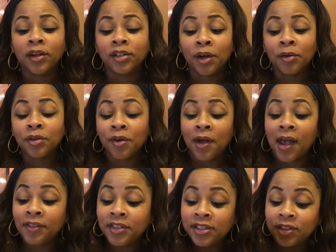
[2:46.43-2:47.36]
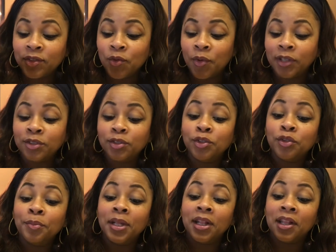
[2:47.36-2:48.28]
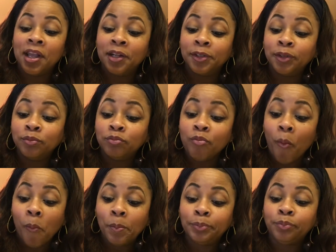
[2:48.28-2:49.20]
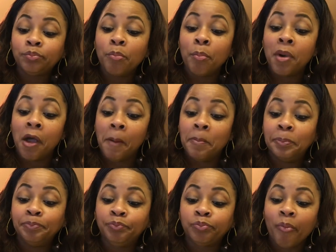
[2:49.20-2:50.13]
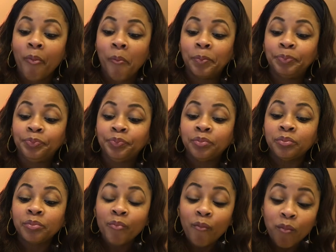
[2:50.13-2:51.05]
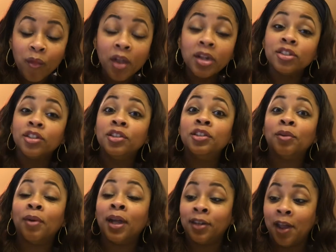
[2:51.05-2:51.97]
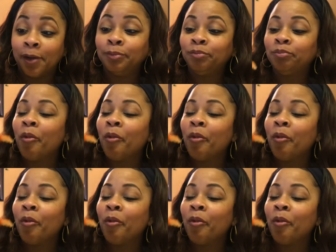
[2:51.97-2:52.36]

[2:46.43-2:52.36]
don't know how this is going to do me later, but it is good right now.